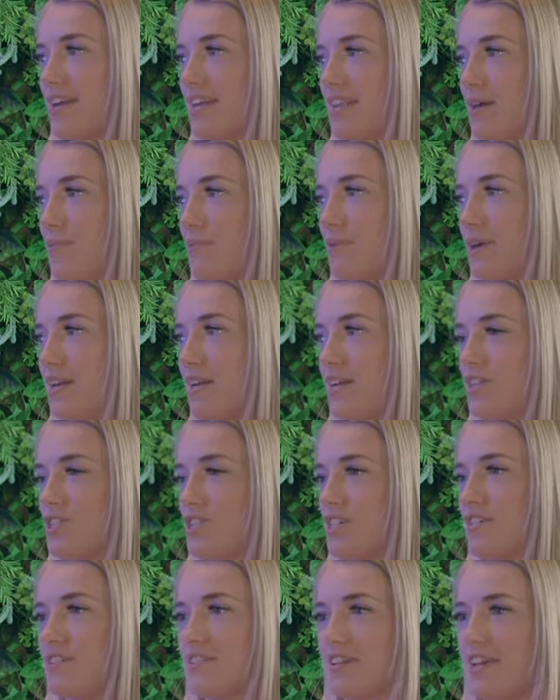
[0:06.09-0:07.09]
and then we
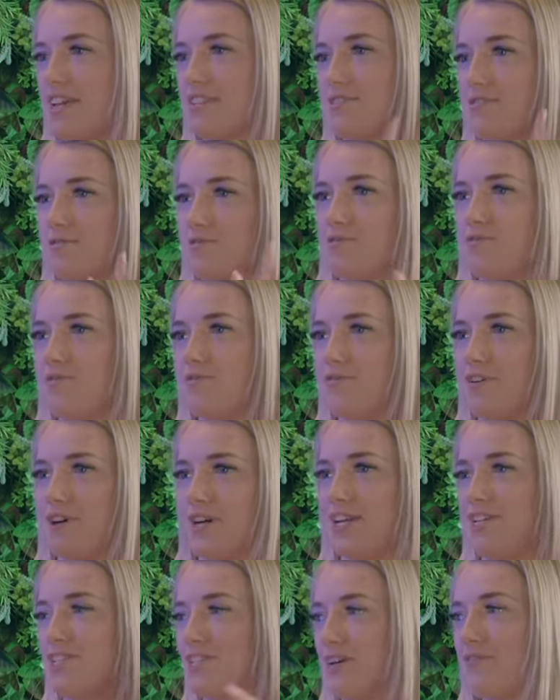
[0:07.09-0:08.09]
literally just get to all
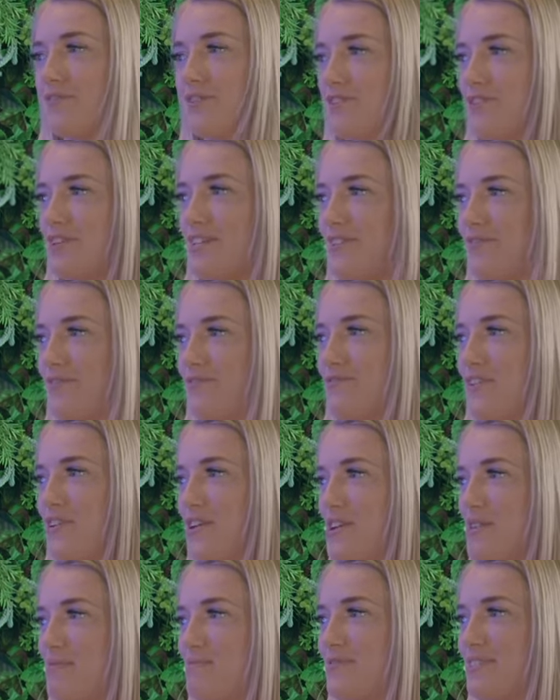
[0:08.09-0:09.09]
each other in different
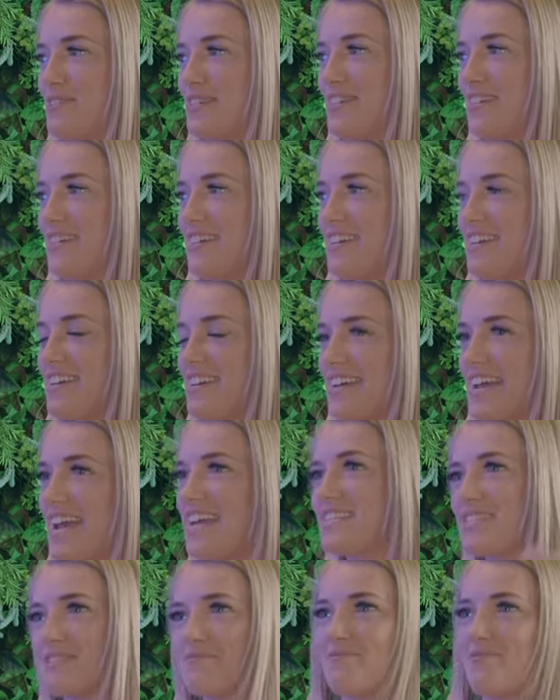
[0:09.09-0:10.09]
rooms and
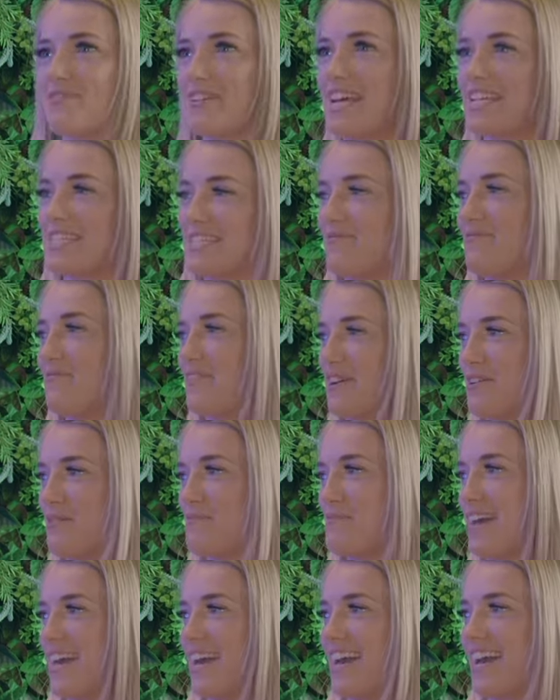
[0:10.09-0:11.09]
get some get some
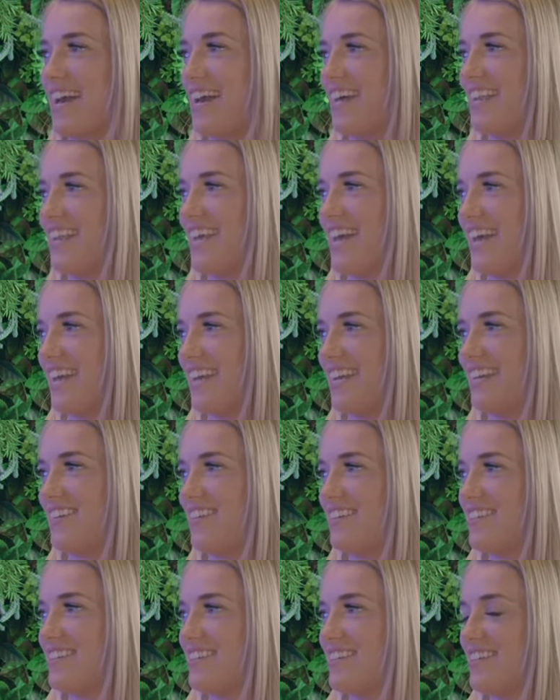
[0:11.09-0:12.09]
film air, and
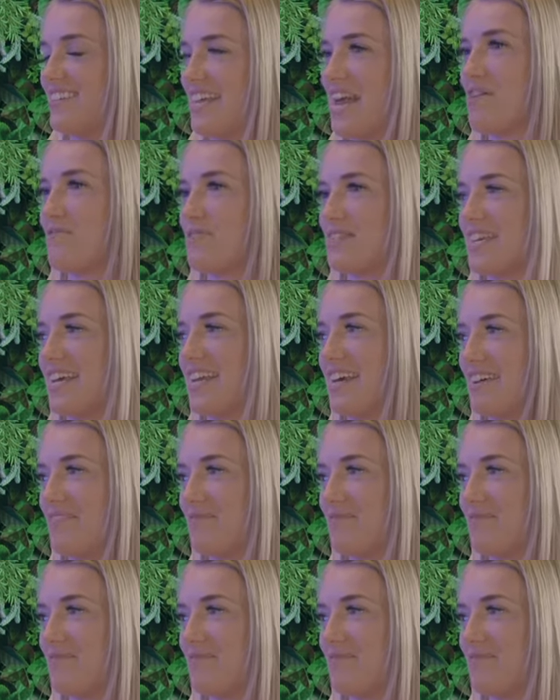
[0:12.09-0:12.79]
then yeah, we sell it.